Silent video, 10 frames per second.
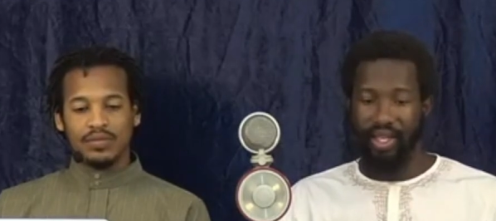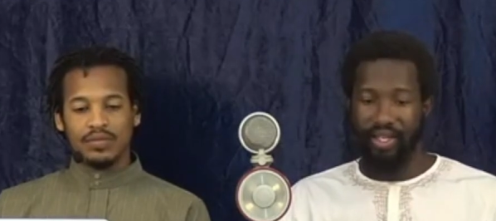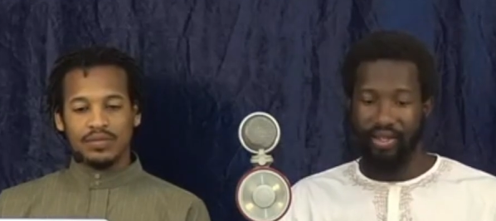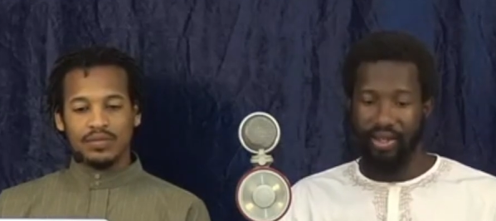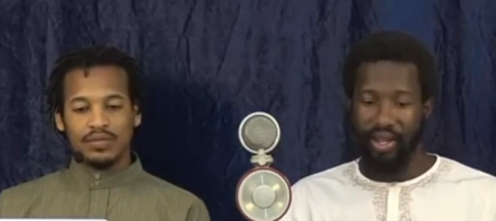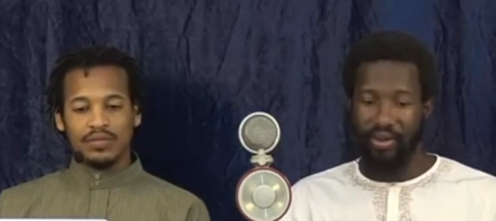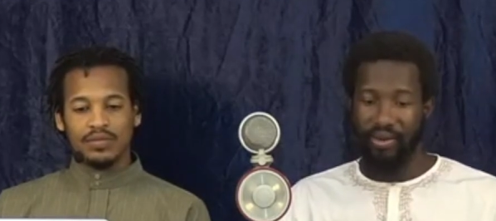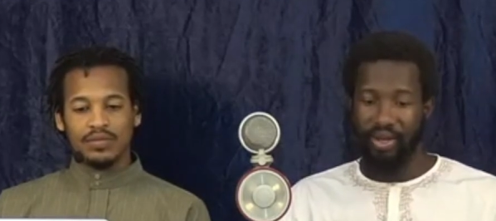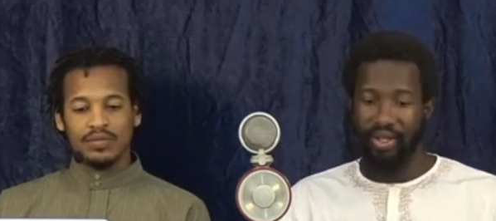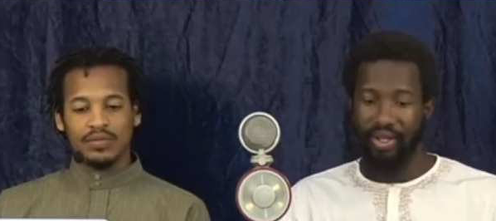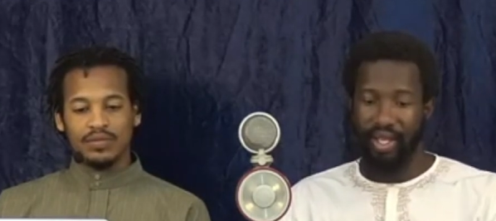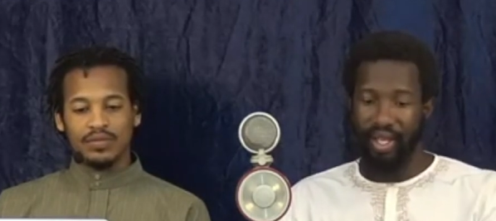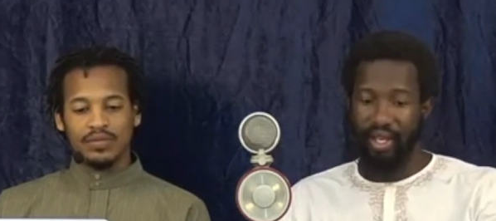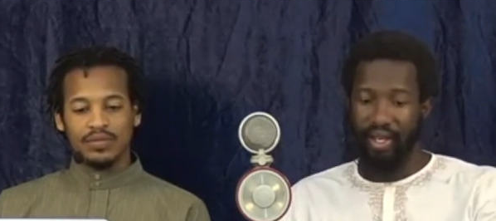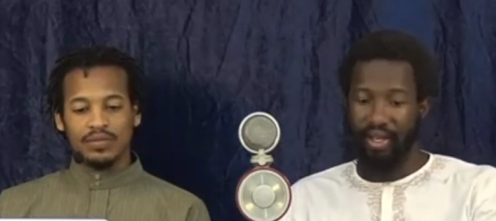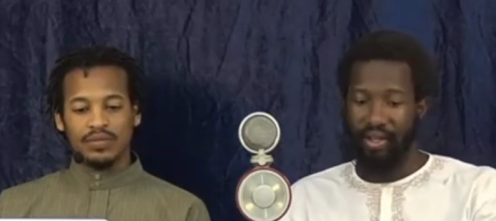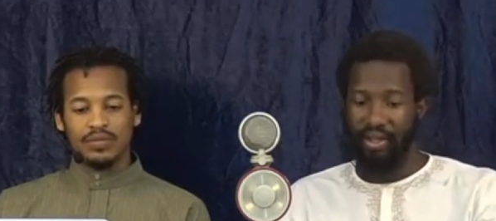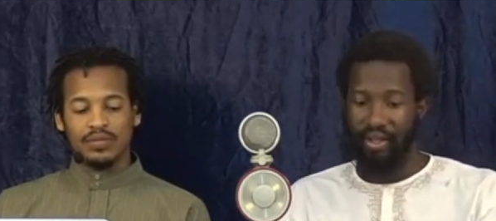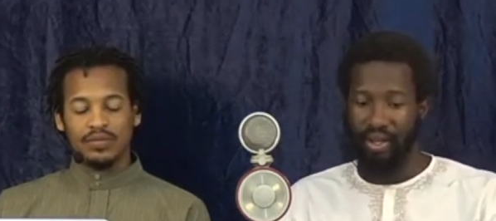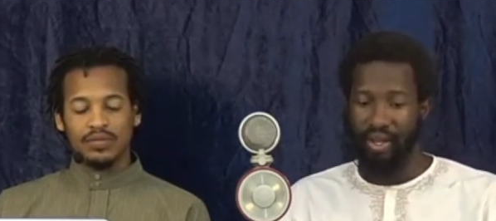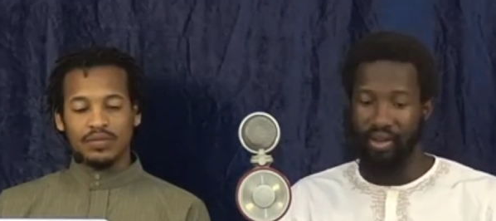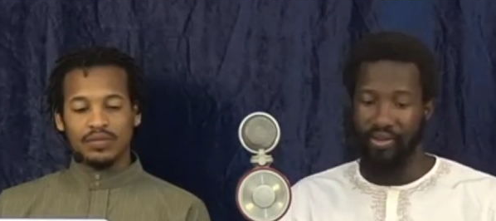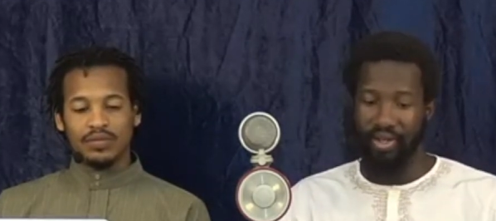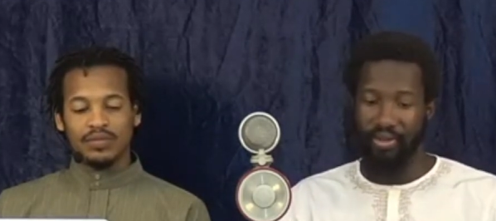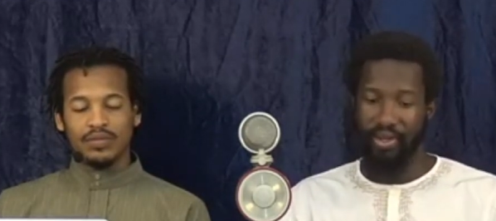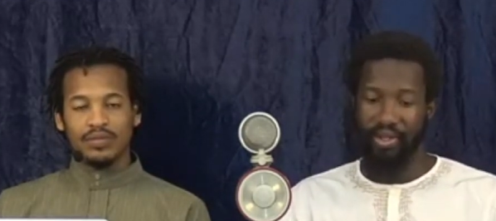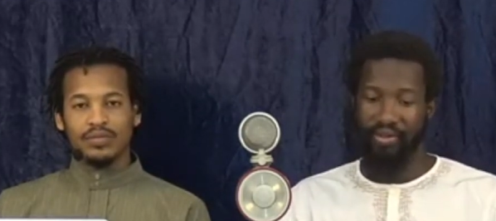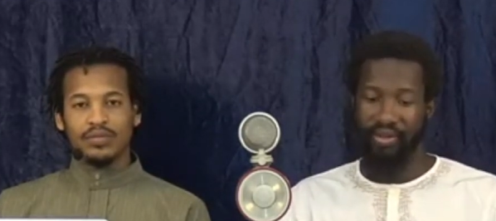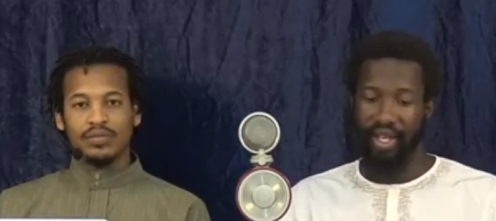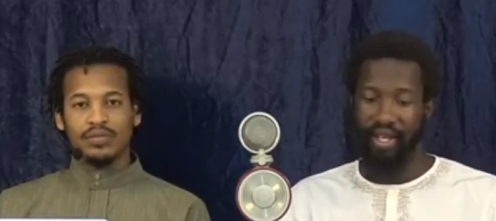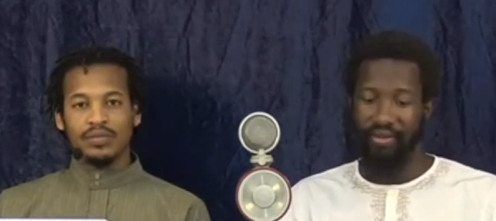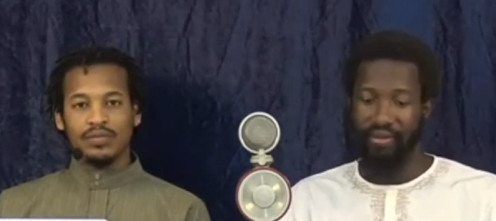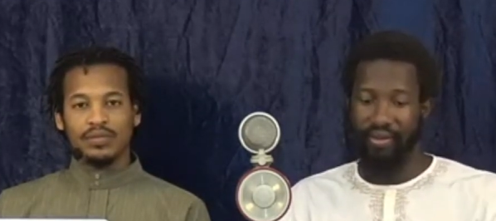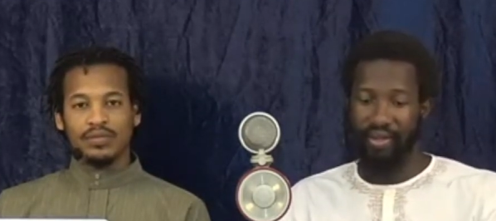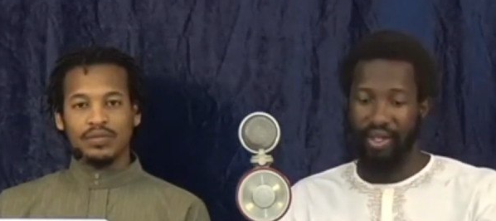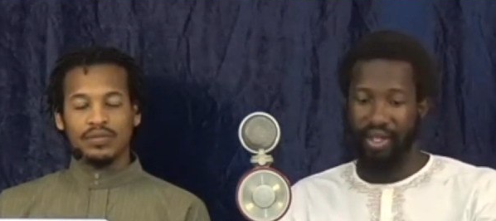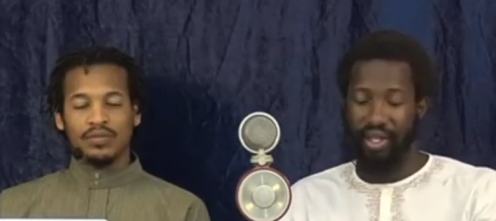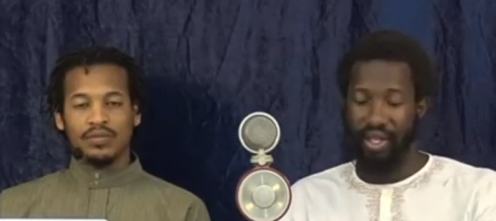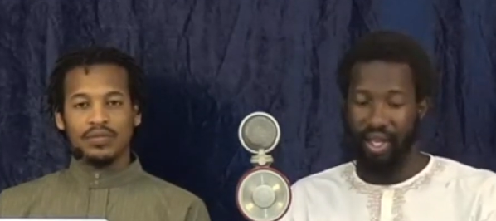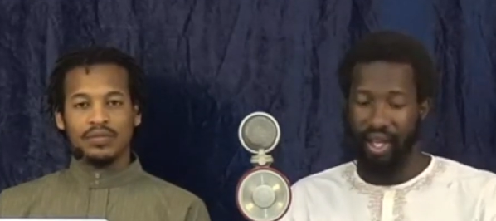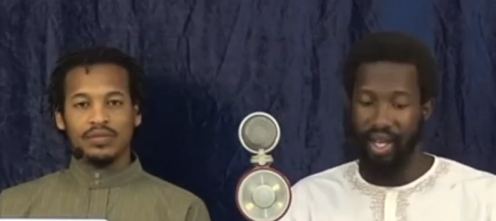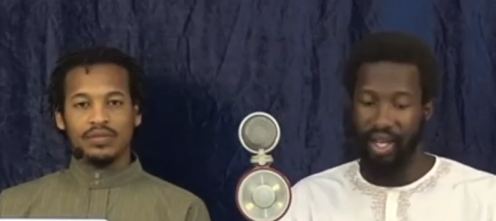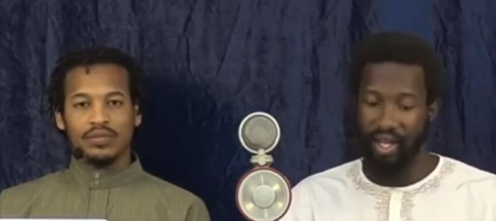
Speaker 1: So now we understand the law of the Spirit of life and